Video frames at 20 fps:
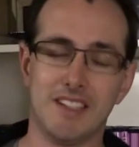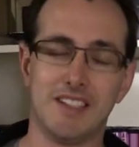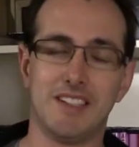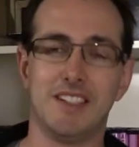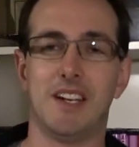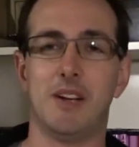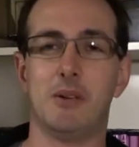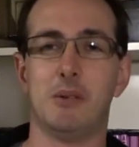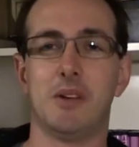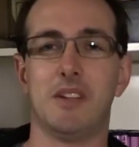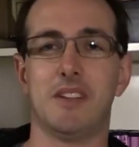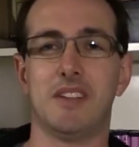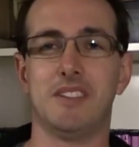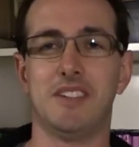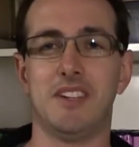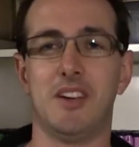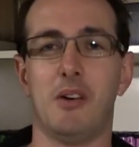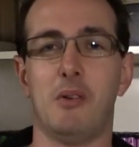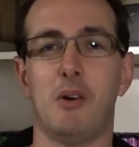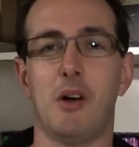you know, we'll get
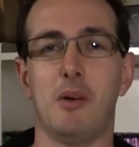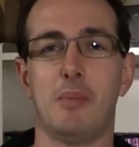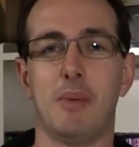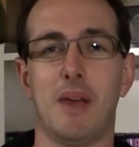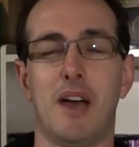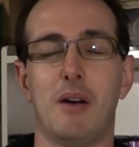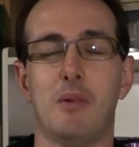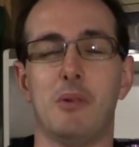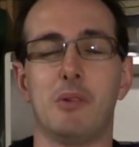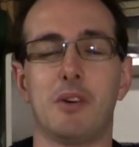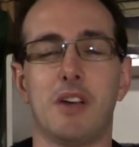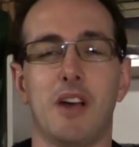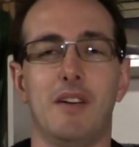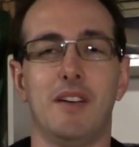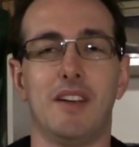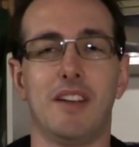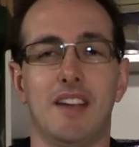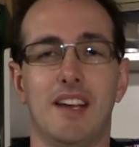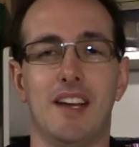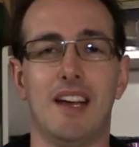the DIY Powerwall
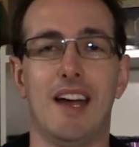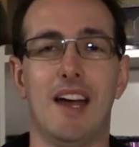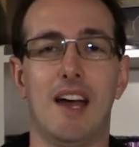going,